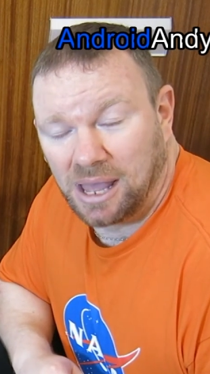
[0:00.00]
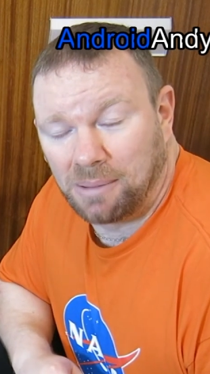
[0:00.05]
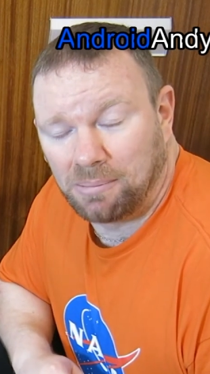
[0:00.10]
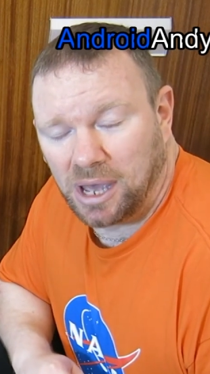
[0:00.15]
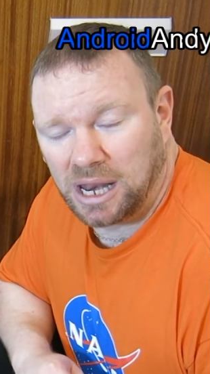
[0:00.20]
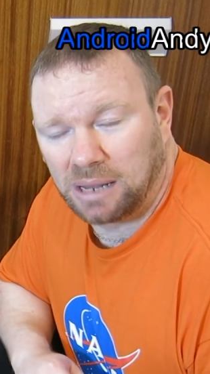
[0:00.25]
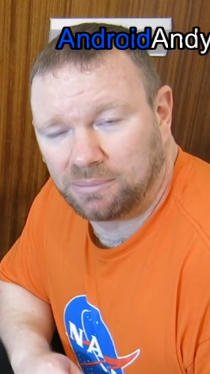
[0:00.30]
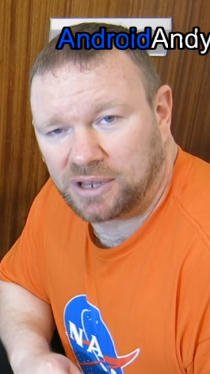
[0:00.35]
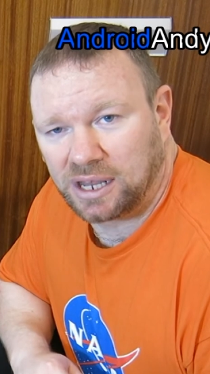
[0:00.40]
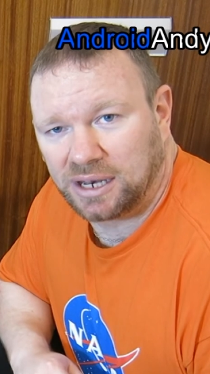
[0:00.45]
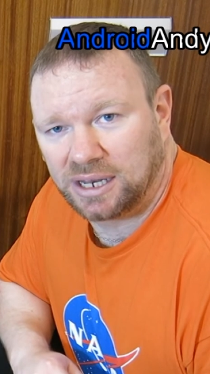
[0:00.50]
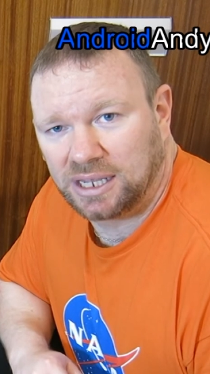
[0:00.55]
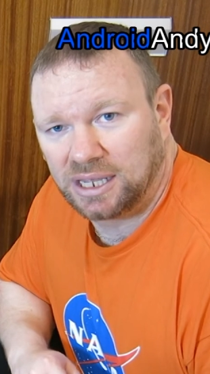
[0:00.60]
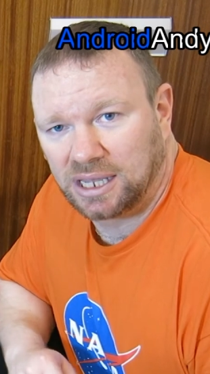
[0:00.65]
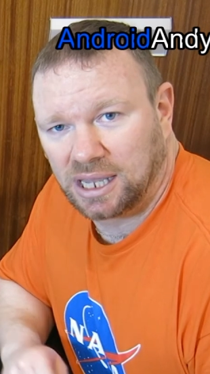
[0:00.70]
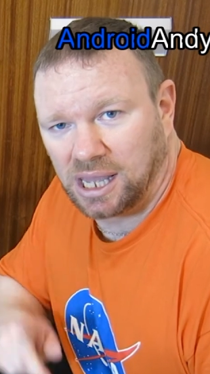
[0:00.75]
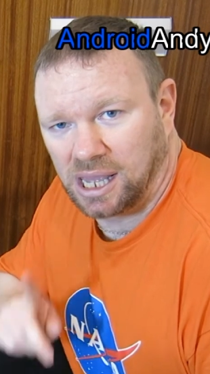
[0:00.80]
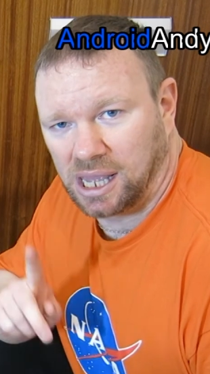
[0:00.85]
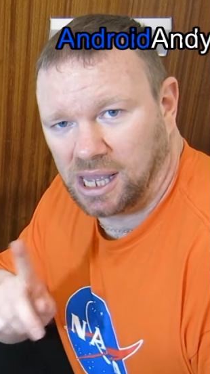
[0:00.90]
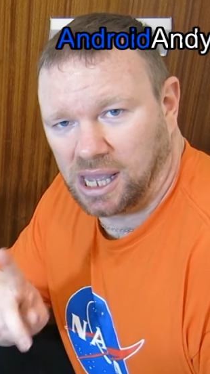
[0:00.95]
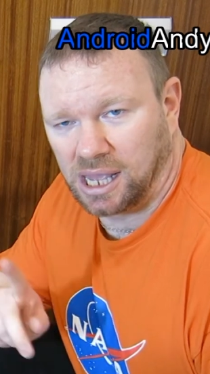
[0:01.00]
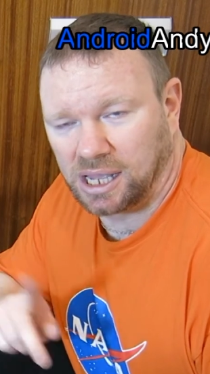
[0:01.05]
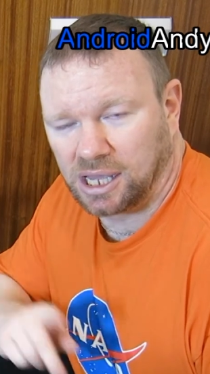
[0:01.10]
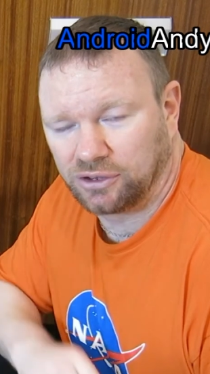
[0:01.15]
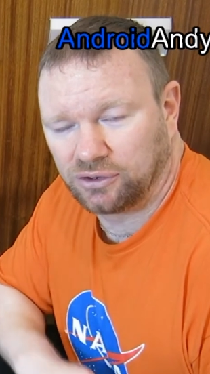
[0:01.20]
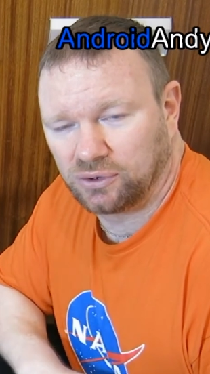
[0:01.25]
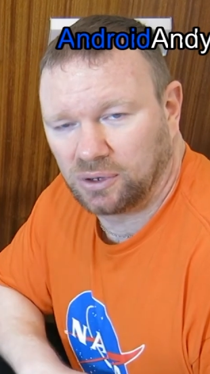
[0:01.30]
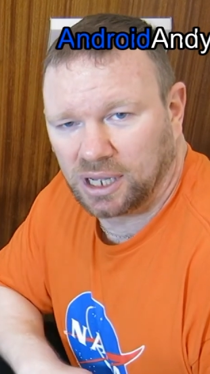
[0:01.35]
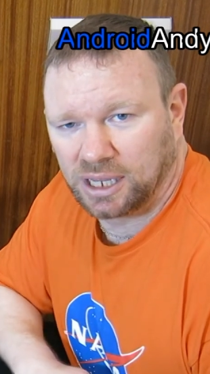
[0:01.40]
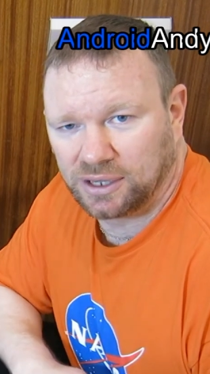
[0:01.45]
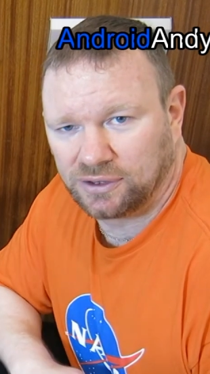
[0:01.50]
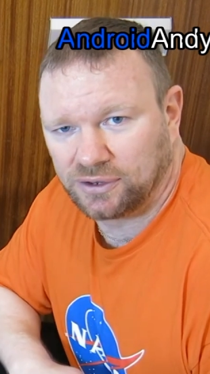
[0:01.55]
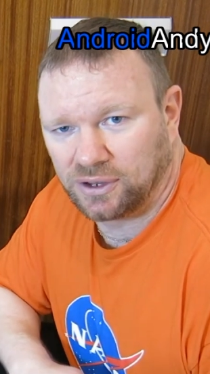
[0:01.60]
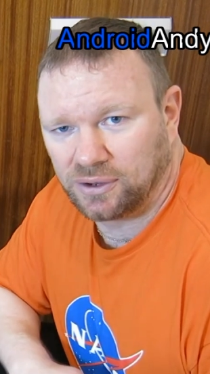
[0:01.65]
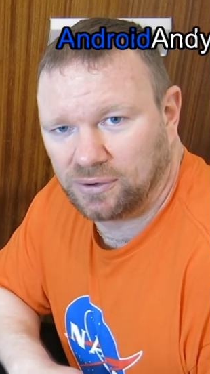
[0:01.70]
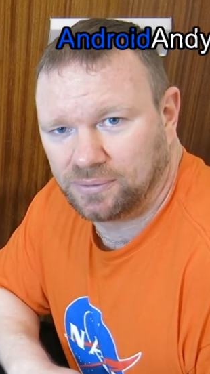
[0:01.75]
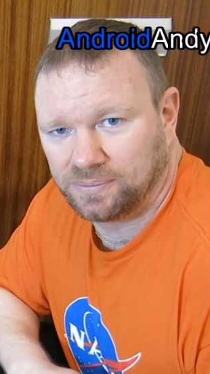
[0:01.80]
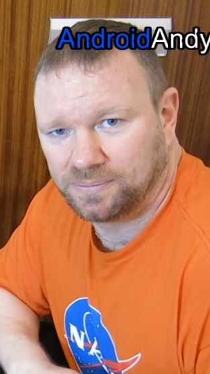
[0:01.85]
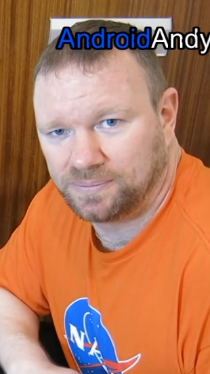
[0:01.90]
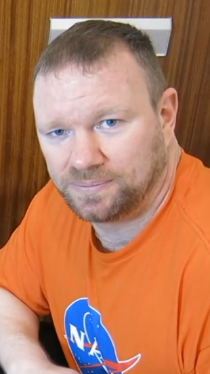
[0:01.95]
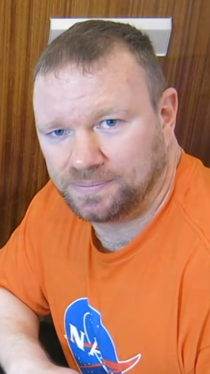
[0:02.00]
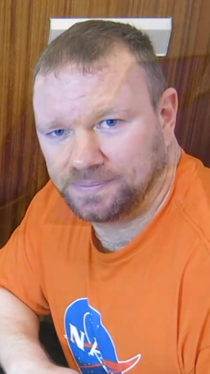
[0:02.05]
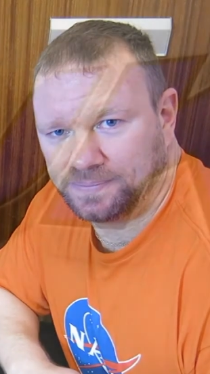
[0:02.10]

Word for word: My name's Andy, I'll catch you all again soon.